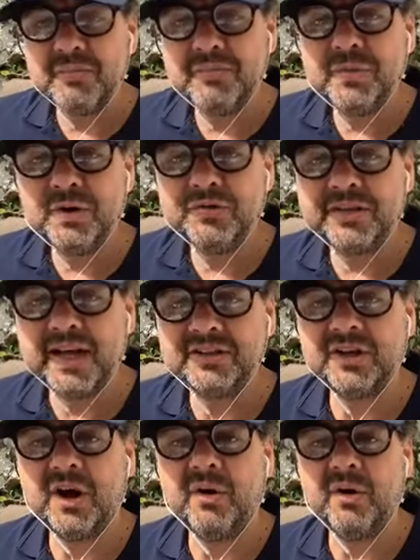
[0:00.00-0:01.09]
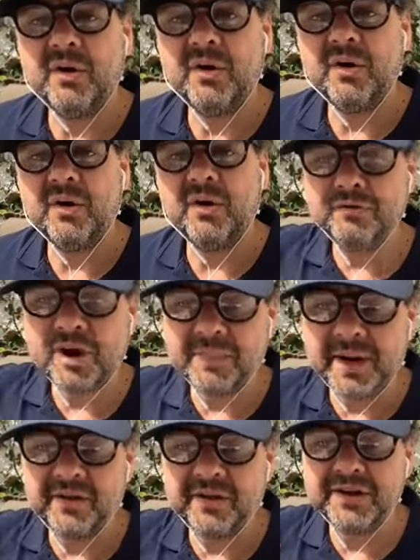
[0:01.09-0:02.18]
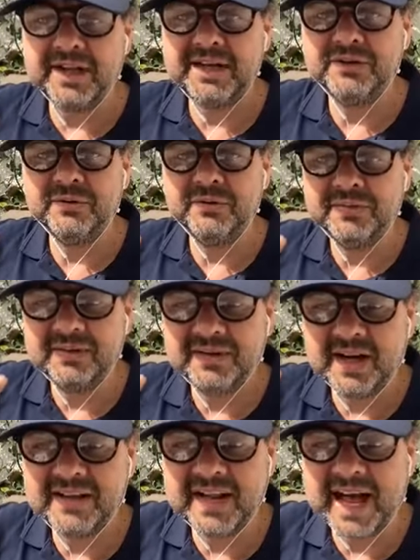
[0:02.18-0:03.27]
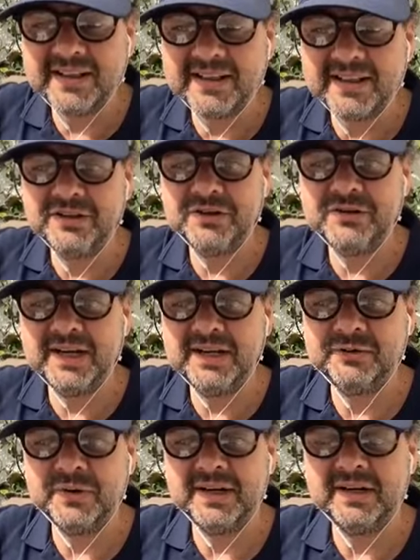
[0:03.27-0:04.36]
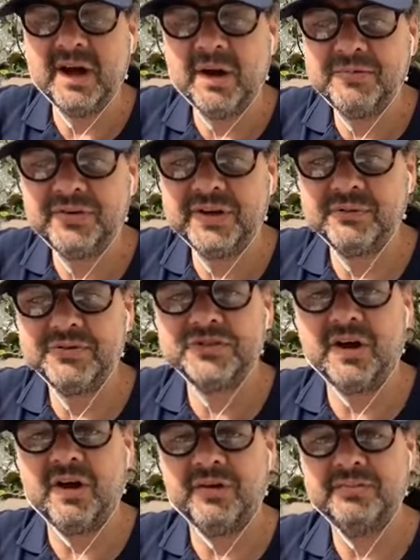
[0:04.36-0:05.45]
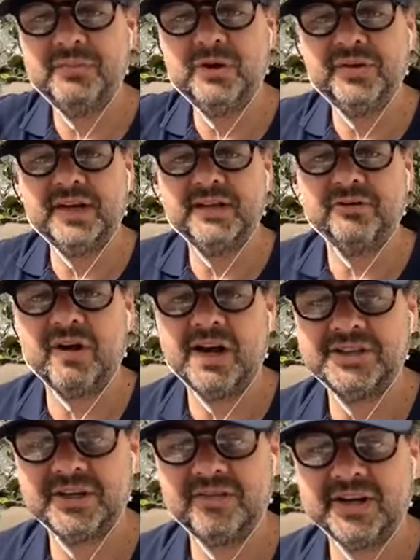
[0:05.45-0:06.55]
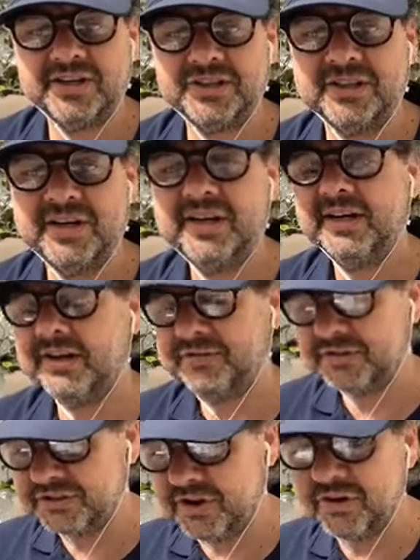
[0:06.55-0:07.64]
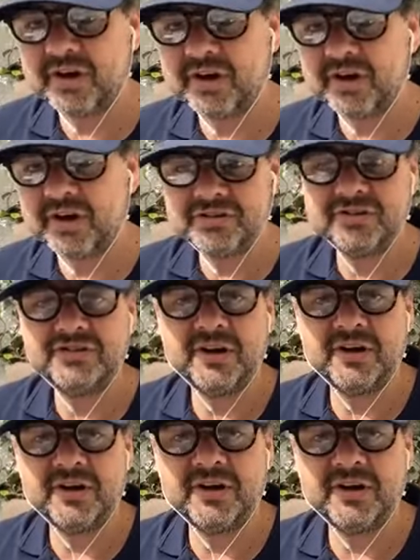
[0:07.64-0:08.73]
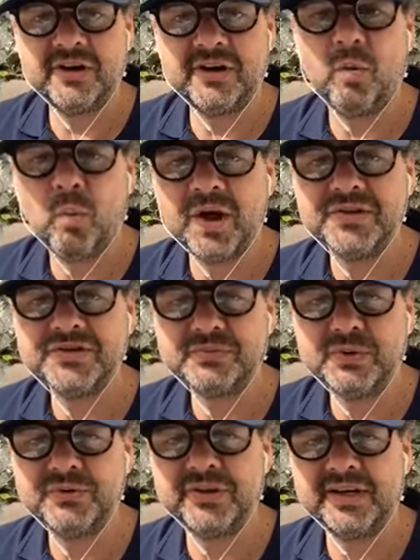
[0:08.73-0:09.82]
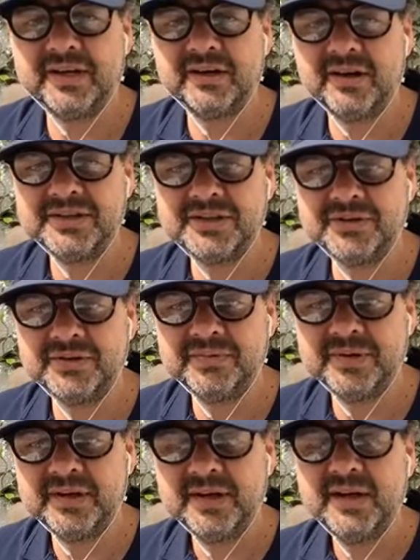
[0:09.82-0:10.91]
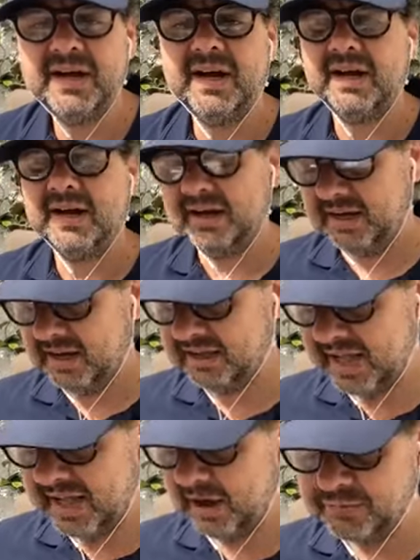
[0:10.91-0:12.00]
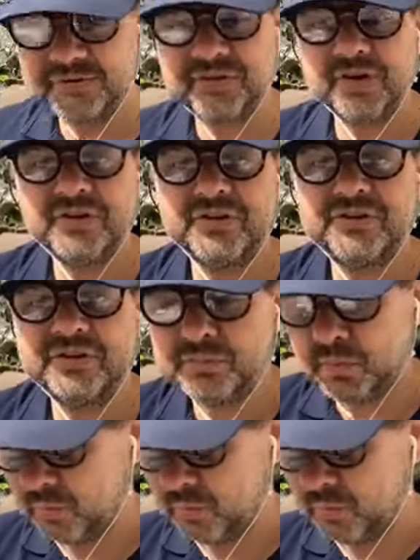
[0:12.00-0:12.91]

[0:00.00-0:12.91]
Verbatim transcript: moving that dial, and then you can rub out the needle and add the new needle in, and hopefully it will start moving in the right direction. If it's not, ask yourself again, what one small thing can I do? And that helps you focus on the small